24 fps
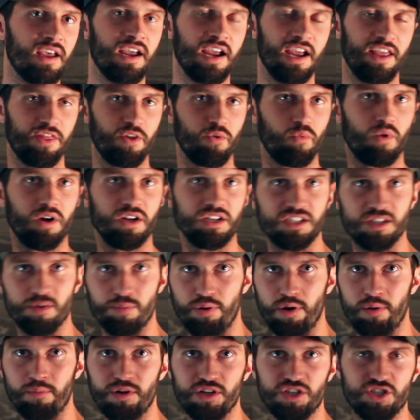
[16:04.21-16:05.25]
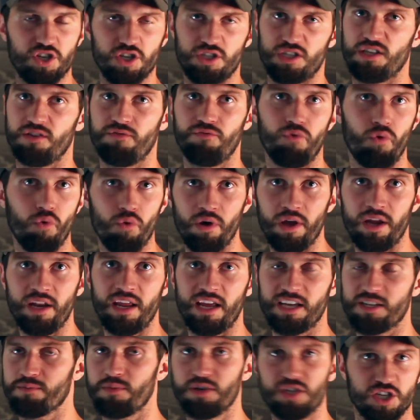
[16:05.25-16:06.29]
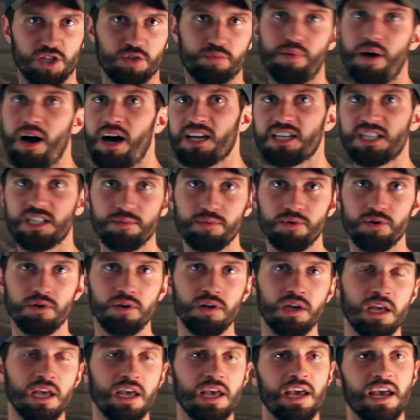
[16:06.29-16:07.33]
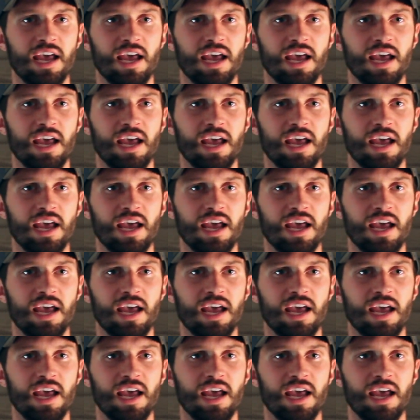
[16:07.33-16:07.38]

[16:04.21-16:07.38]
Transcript: and the ones to pretty much just avoid as much as possible.